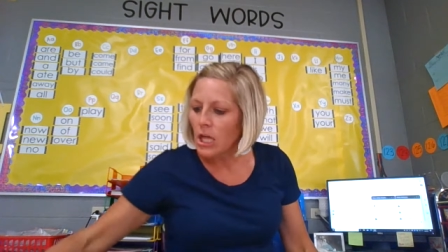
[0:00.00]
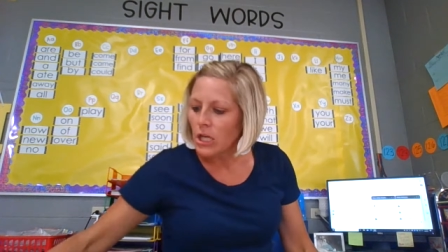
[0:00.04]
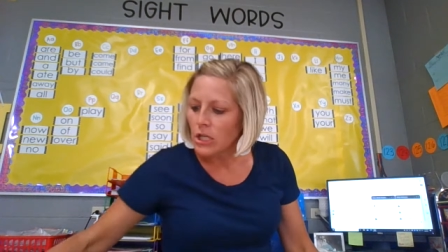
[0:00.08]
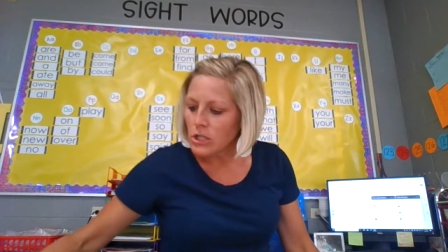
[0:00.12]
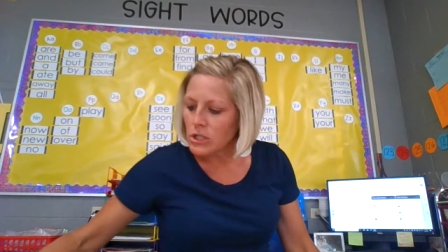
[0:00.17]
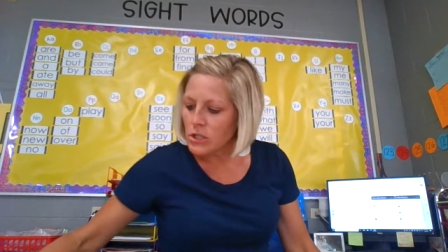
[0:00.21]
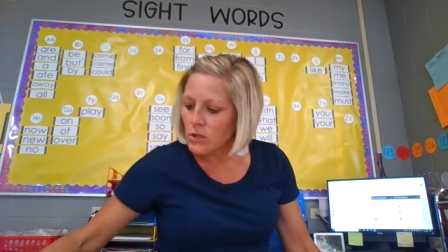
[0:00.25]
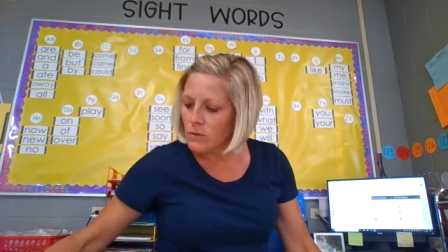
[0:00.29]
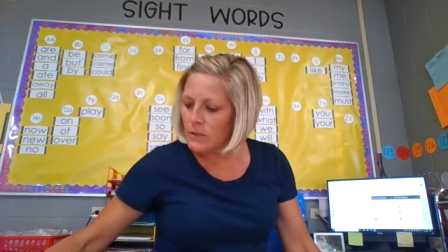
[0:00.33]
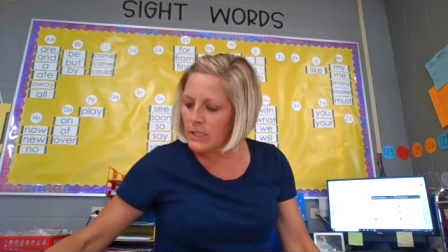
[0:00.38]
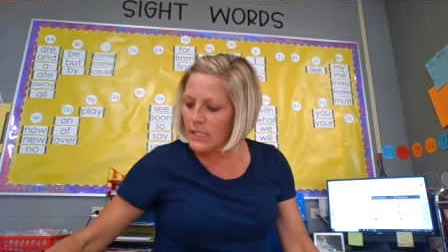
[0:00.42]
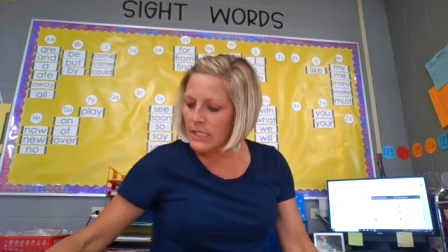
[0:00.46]

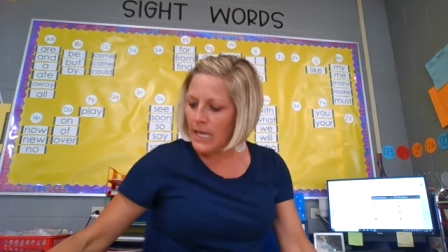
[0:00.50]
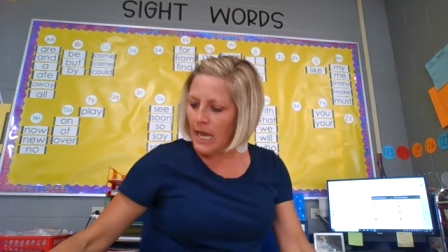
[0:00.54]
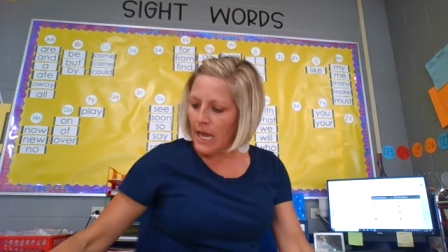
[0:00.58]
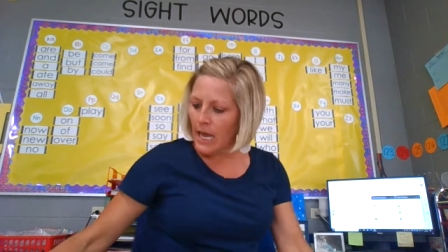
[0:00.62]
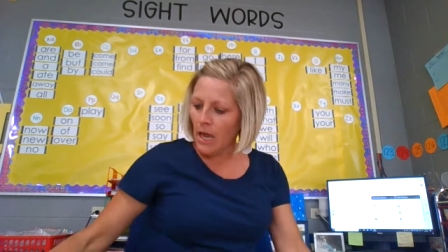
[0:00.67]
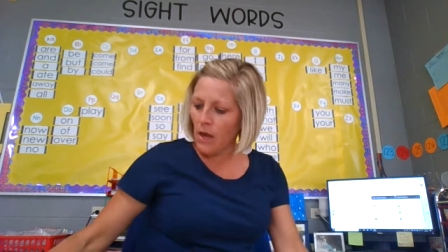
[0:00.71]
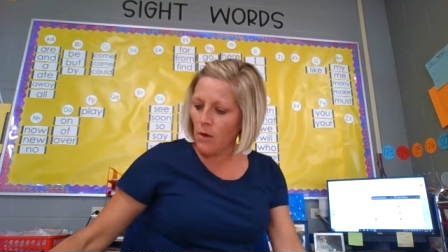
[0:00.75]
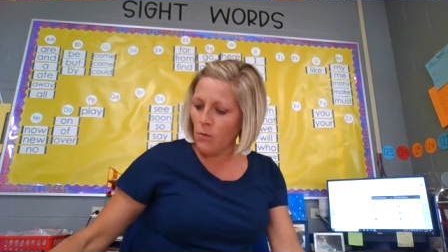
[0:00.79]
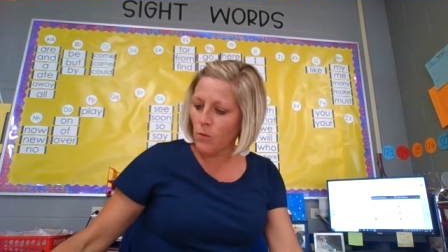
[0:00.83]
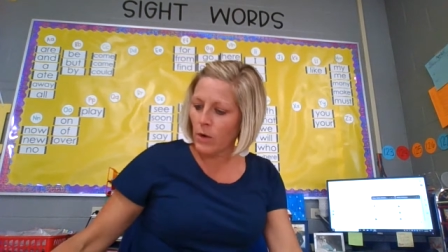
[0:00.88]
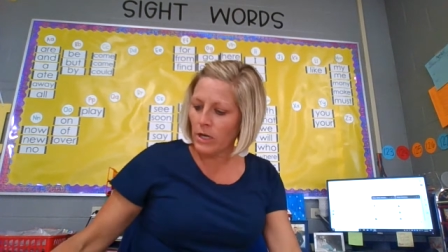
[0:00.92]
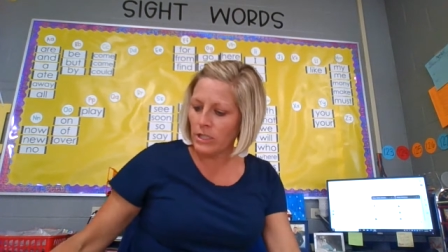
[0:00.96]
So today
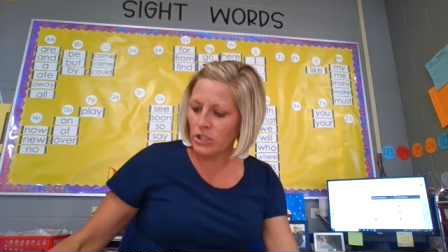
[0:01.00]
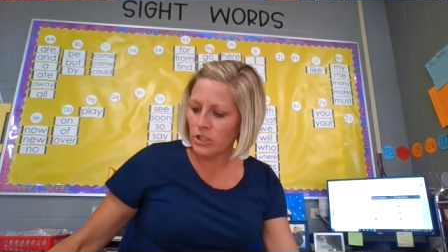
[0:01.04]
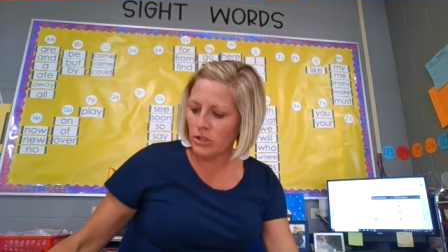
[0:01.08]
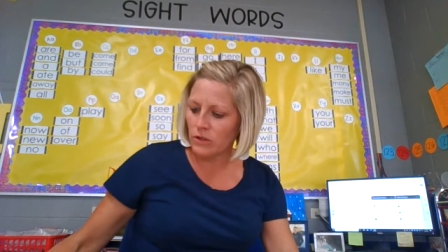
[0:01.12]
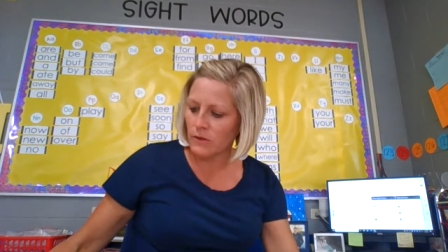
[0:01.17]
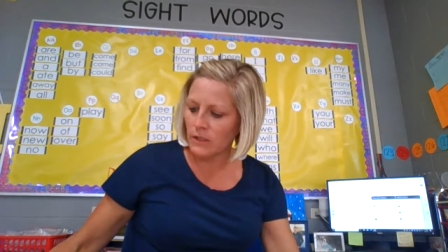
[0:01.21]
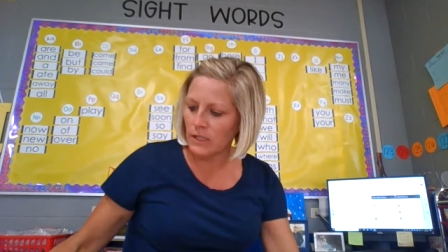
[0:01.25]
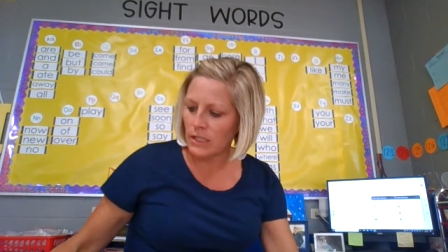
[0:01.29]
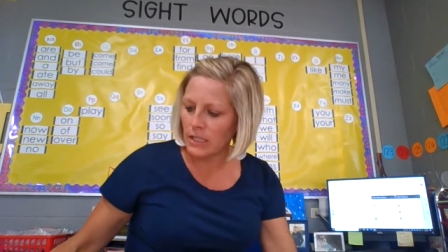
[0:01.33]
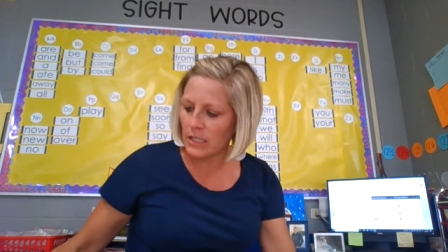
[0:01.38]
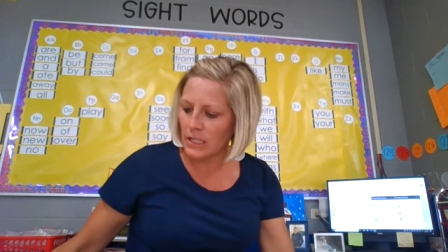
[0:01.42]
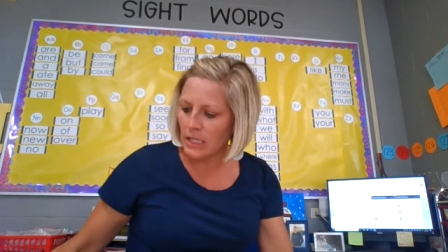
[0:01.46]
I want
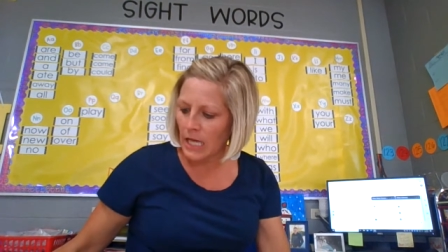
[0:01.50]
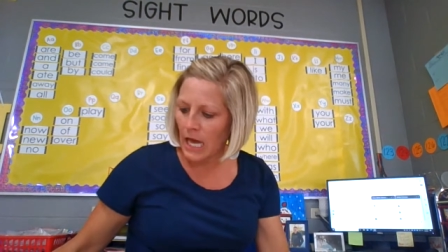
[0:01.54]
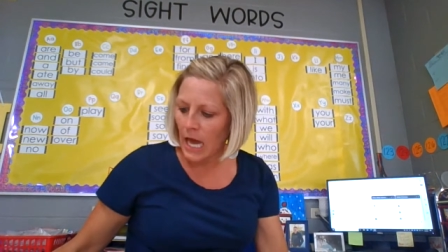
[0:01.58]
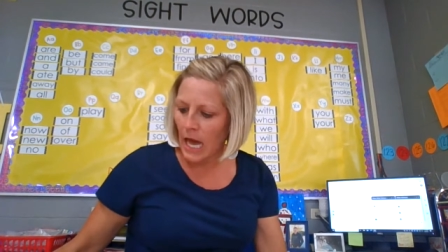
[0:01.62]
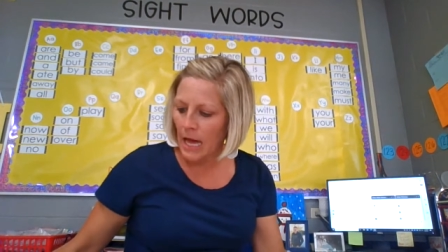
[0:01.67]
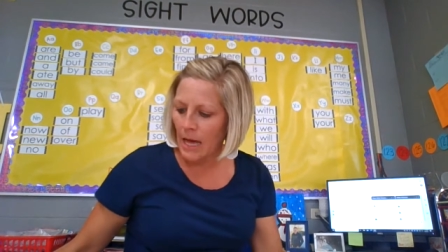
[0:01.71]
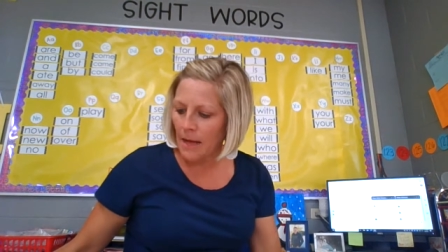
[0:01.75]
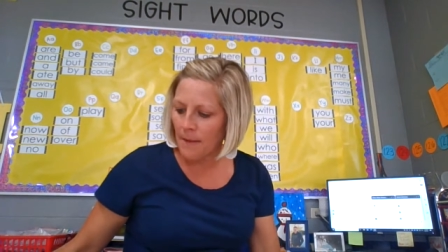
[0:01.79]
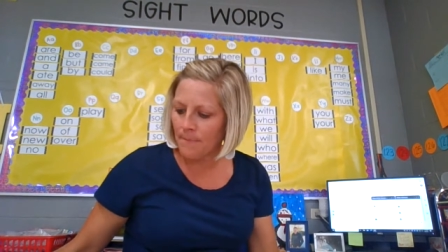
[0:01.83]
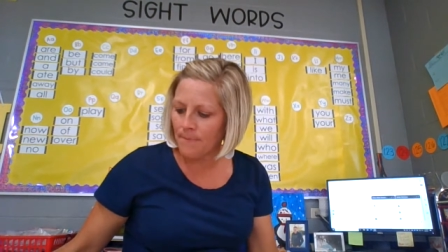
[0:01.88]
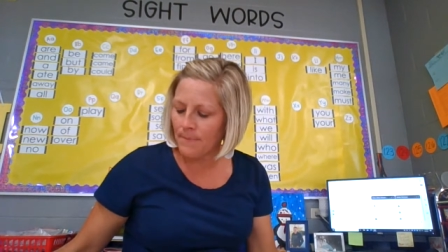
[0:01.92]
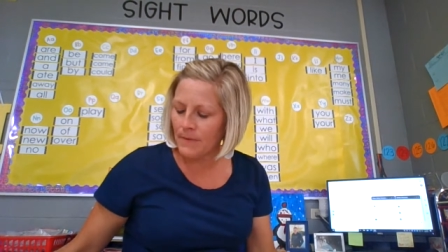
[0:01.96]
you to
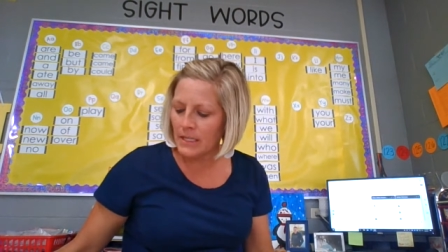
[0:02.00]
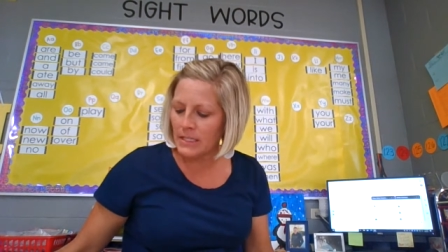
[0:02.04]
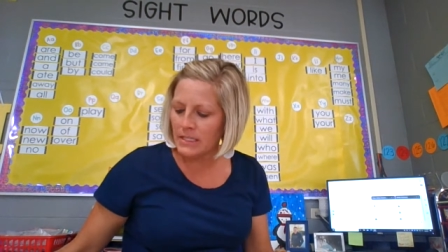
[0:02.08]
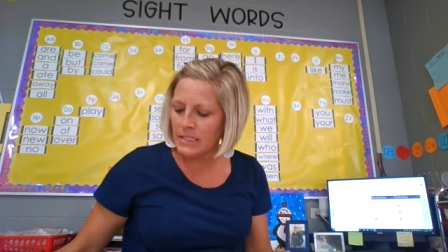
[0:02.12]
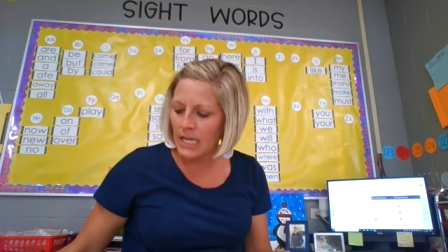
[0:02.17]
um,